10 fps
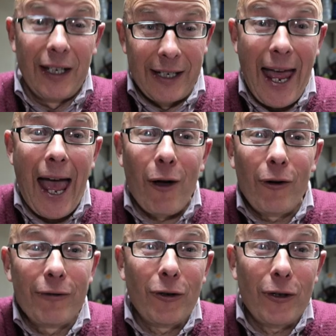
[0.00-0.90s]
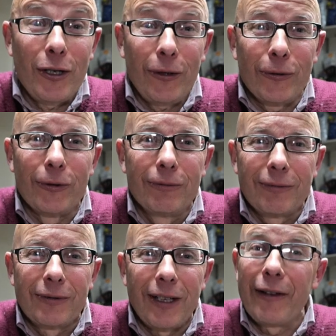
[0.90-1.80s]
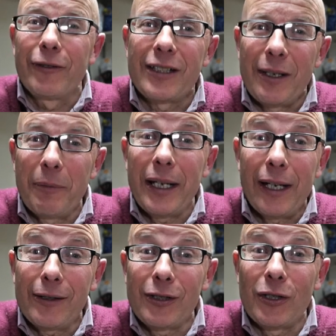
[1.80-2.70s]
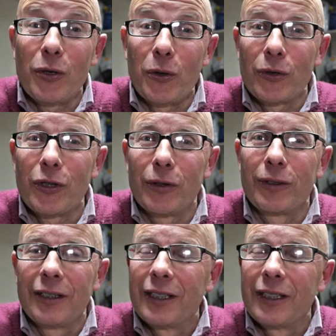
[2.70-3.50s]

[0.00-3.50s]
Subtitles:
now I've got you. I've got somebody else to talk to.